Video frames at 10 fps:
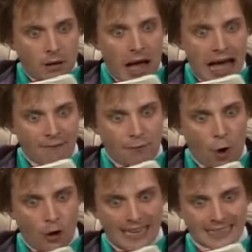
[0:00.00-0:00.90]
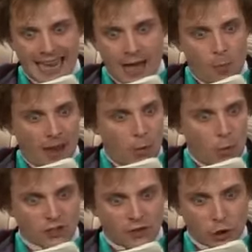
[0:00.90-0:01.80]
I thought his helmet
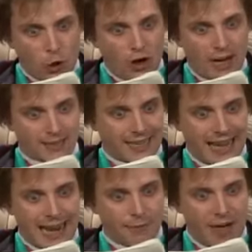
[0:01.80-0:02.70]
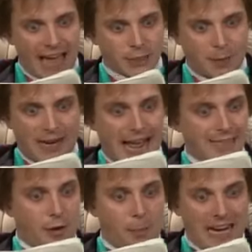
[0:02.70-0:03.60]
was the toilet, claimed the has-been
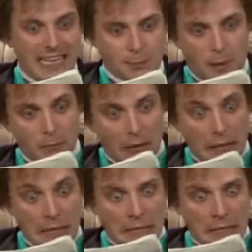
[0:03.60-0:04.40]
as a policeman, but... Uh,